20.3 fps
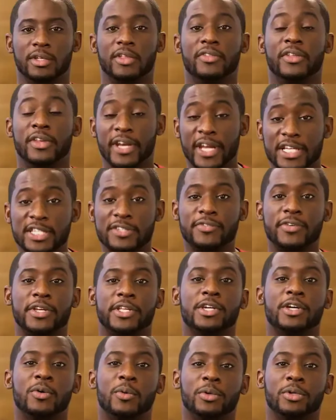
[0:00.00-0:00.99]
In the next
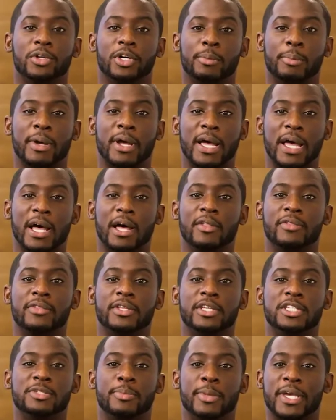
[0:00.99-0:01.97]
video, we'll learn about how
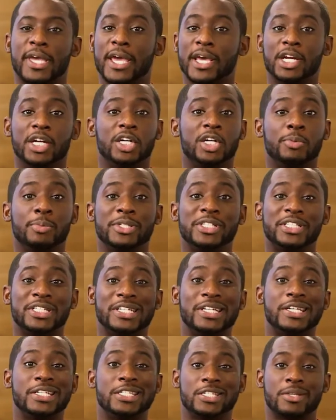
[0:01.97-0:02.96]
these mechanical
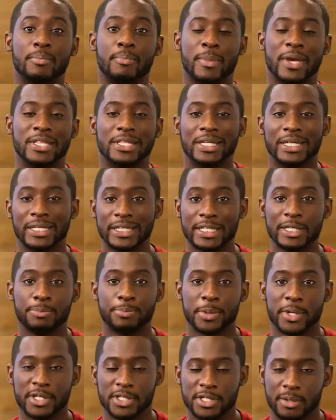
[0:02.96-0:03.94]
machines made the
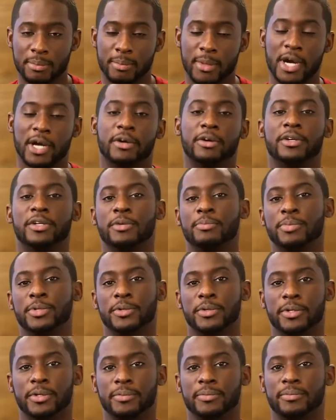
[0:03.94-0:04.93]
leap into modern
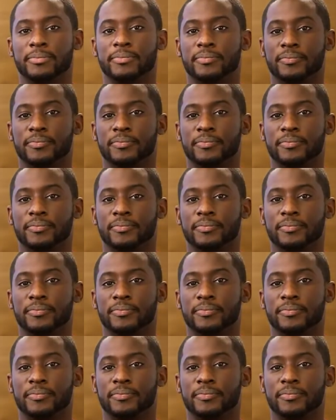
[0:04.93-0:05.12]
computing.